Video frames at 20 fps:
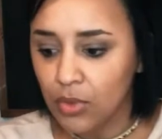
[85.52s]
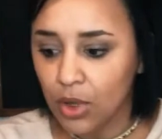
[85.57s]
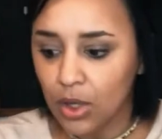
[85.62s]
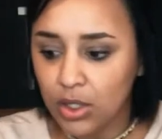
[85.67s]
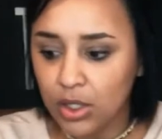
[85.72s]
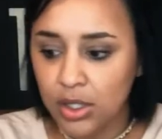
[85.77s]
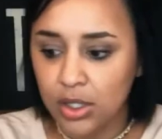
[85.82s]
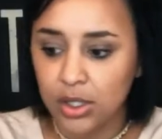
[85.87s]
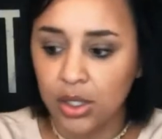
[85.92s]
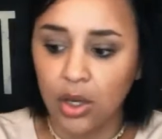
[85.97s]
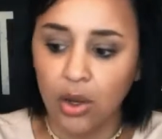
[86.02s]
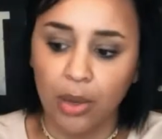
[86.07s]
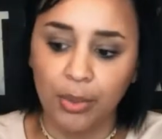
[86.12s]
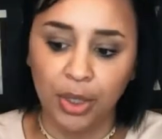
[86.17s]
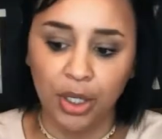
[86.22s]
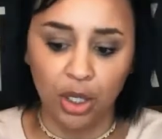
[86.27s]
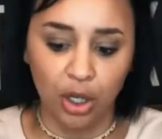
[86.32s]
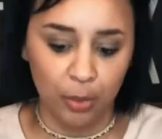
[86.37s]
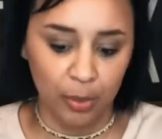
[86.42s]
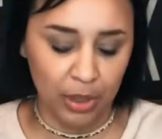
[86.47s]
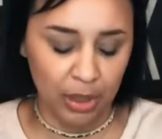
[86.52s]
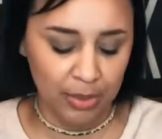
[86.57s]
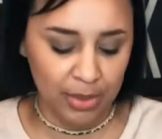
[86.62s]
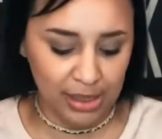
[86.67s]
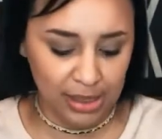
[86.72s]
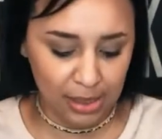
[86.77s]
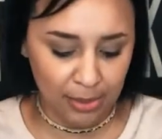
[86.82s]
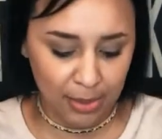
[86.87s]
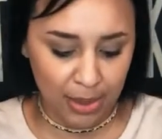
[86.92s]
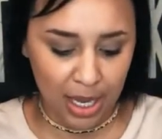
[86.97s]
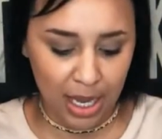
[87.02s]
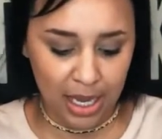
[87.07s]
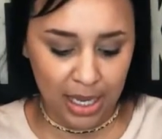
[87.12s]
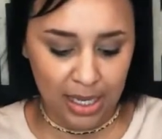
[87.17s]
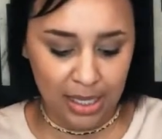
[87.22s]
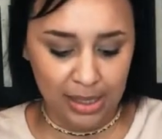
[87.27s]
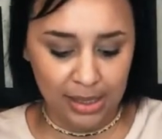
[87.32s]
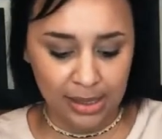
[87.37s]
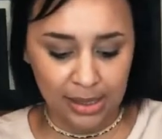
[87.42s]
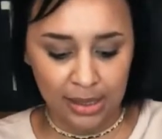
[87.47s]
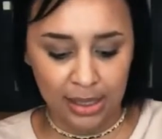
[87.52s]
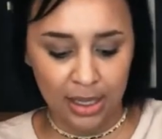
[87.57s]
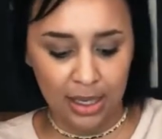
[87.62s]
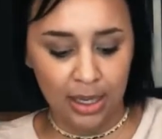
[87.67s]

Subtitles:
So I'm gonna open up my supplies.